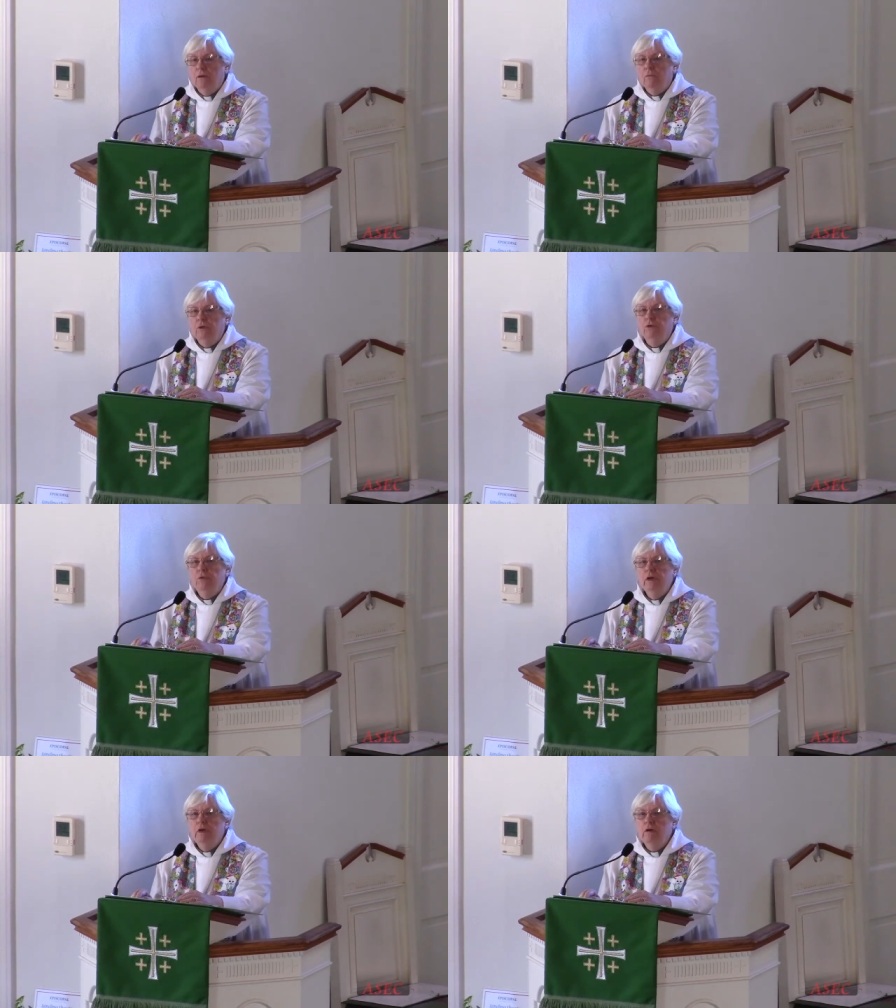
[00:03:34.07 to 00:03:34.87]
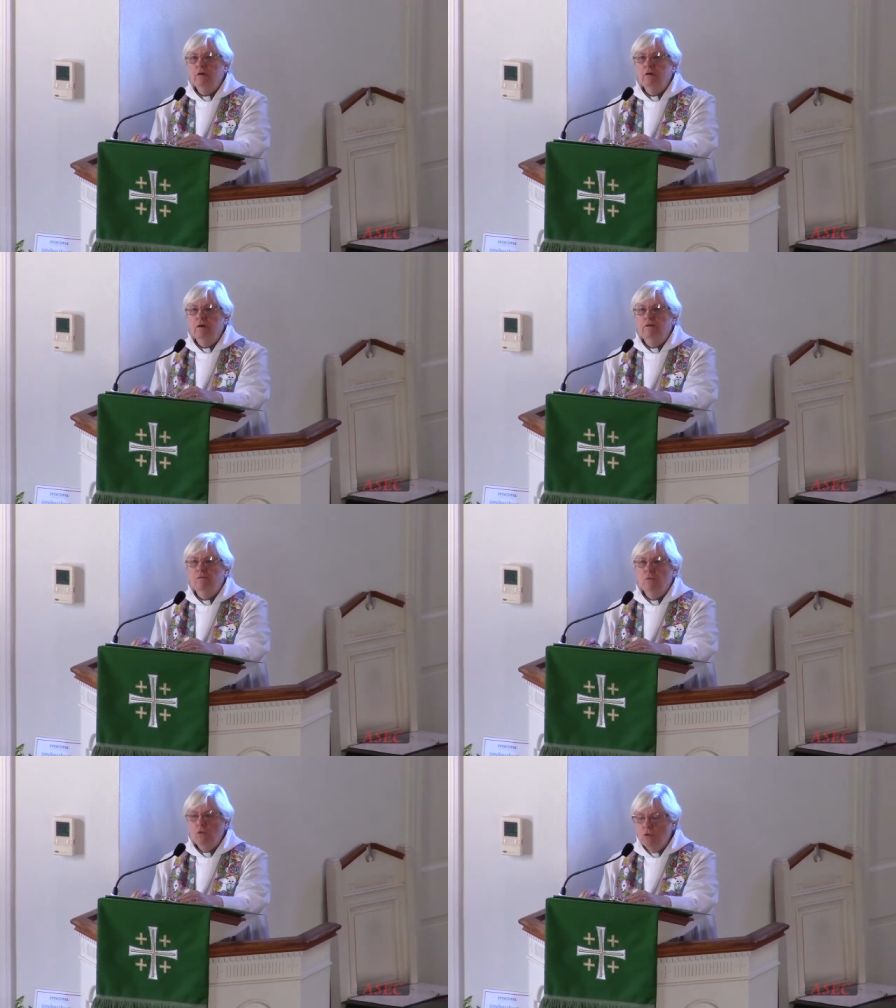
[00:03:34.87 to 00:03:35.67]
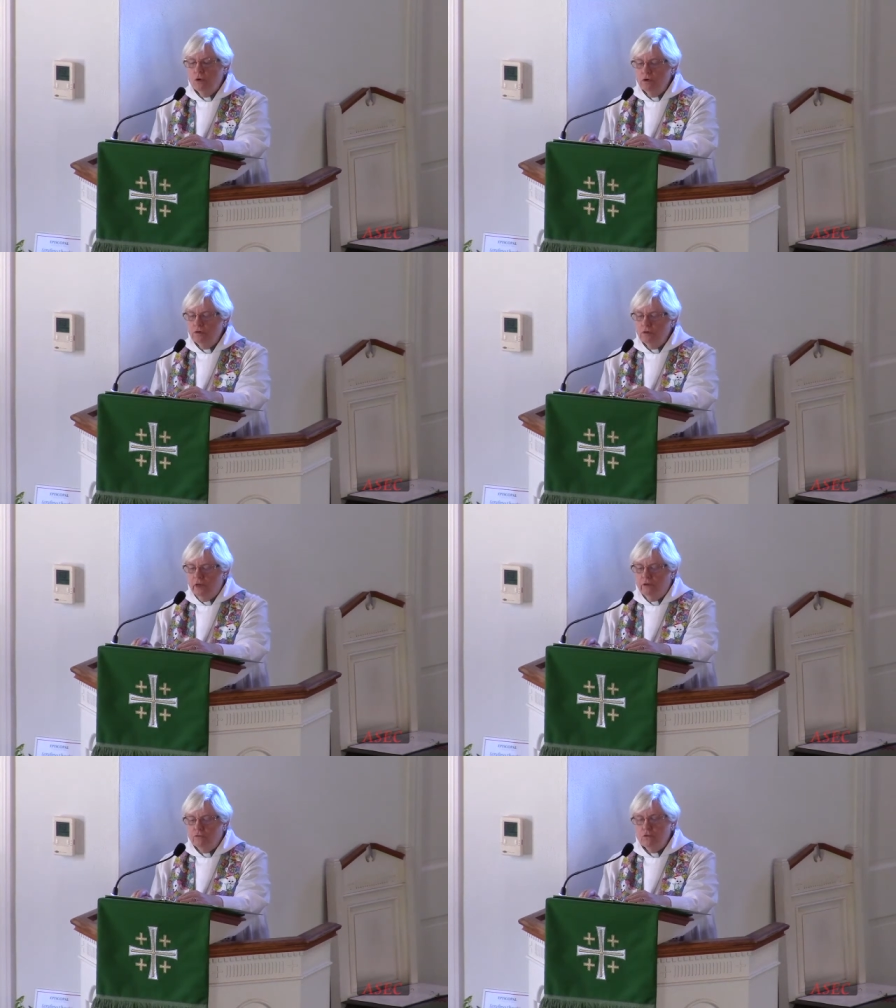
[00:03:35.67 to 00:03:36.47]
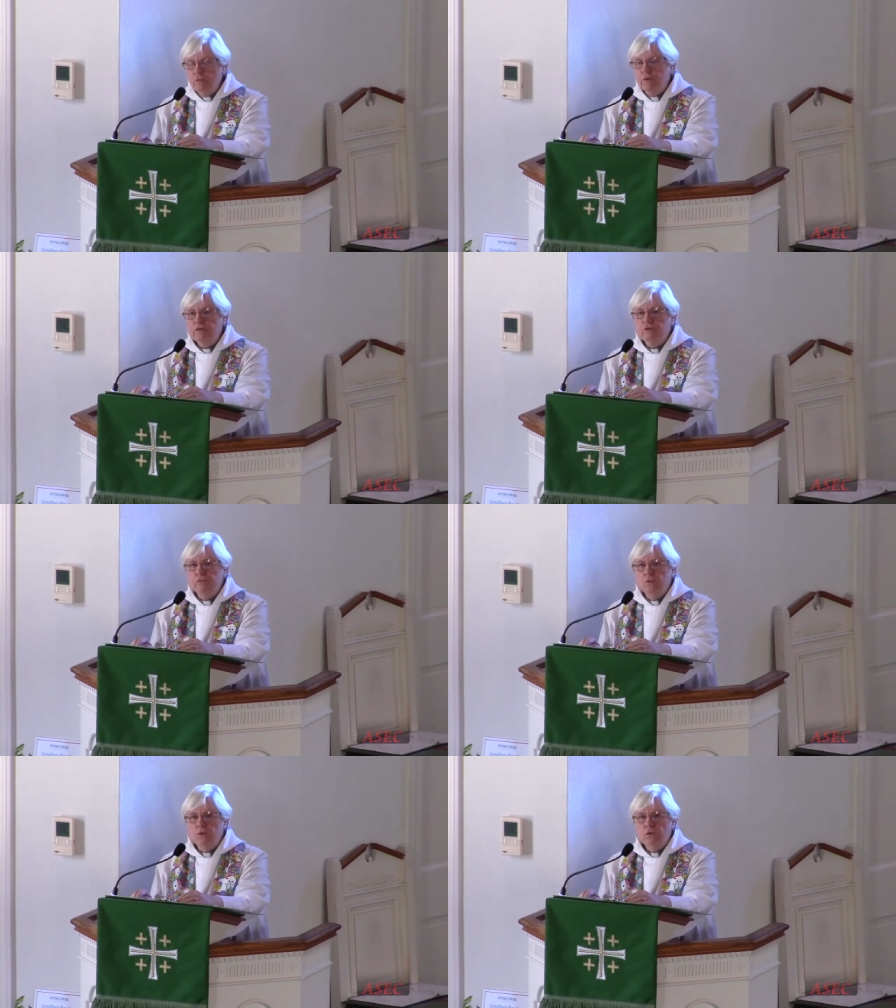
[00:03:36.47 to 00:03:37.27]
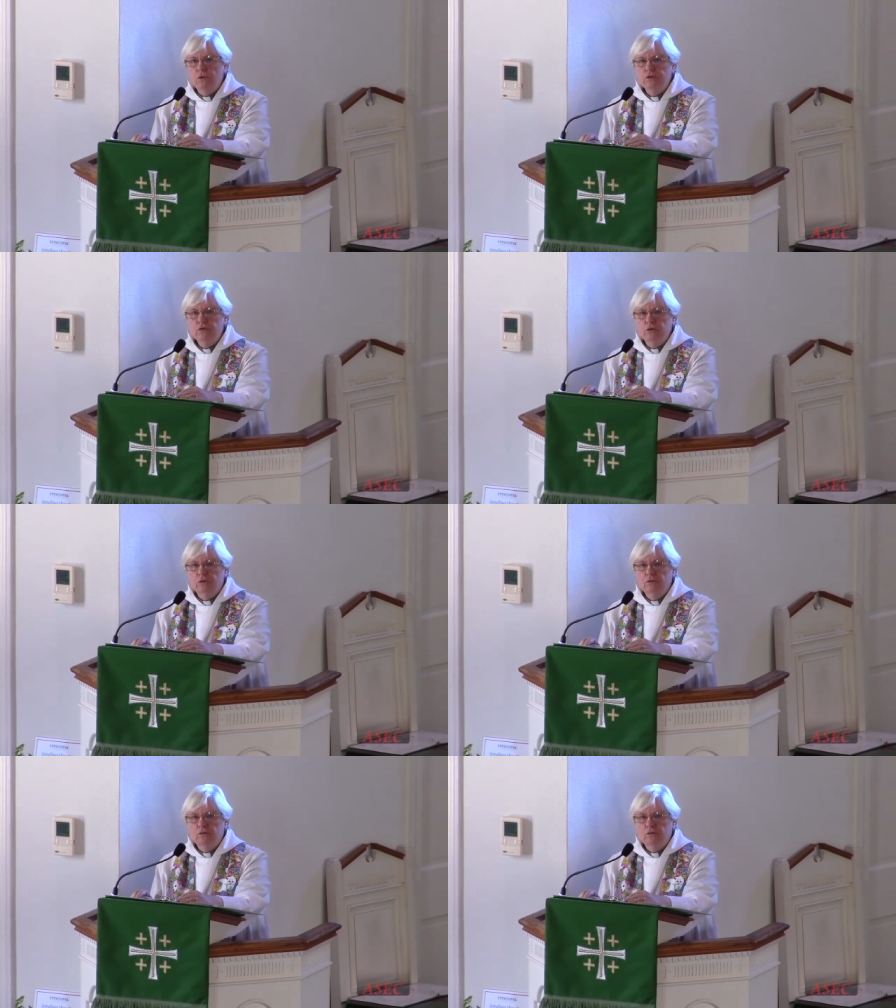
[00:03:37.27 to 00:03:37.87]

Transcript: When you hear of wars and rumors of wars,